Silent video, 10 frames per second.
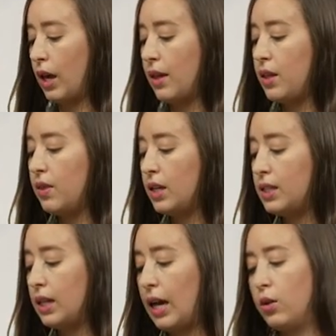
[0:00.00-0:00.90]
And then
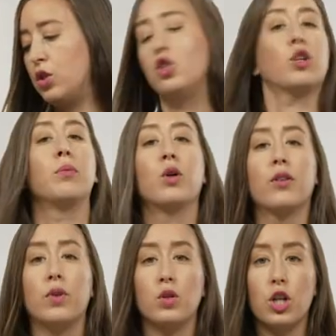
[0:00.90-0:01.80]
this houses your motor
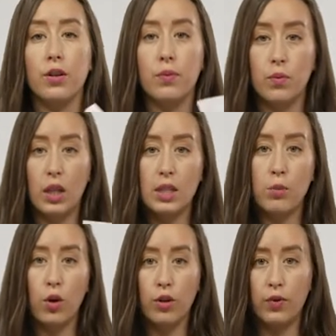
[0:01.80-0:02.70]
filter. This
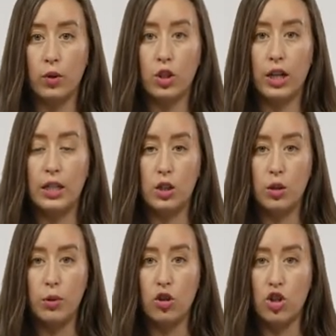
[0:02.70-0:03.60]
motor filter is
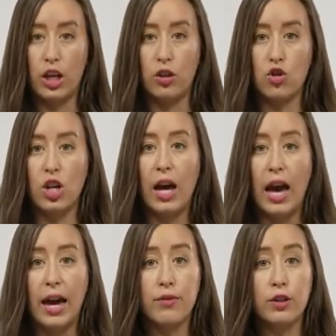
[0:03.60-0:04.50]
to be changed
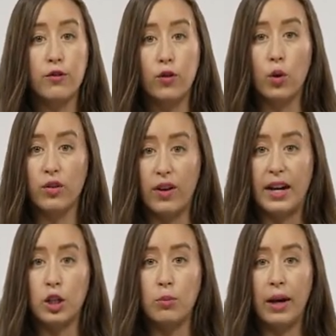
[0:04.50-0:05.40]
every 4
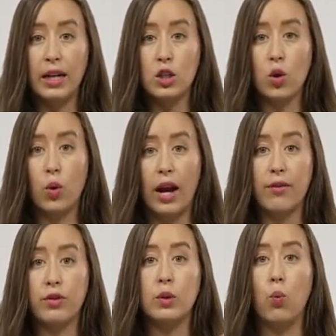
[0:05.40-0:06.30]
vacuum bags or
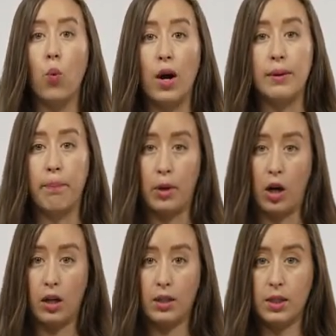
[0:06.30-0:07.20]
every 1
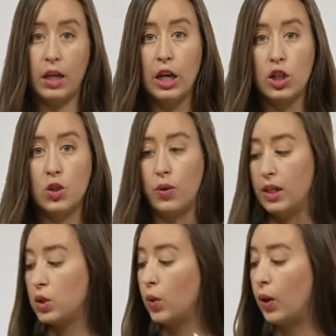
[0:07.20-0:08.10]
box. So
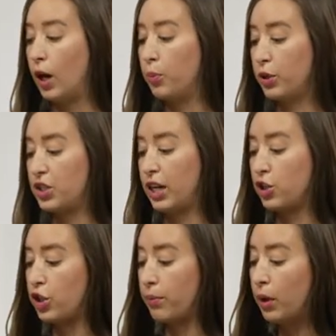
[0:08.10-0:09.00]
this will help
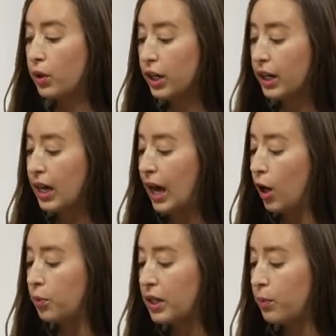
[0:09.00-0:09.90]
protect your motor,
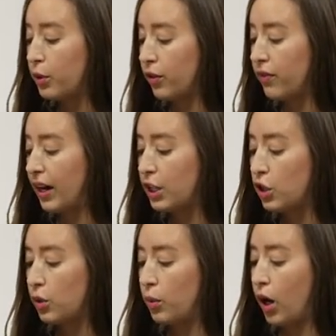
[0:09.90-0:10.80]
help keep your
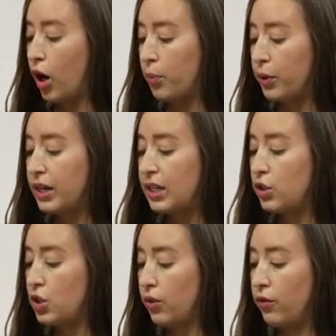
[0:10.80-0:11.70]
vacuum operating
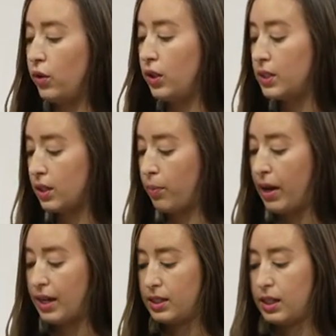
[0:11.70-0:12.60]
to the fullest
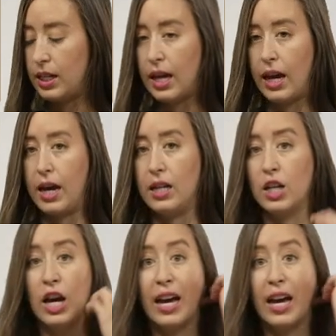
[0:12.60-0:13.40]
capacity, and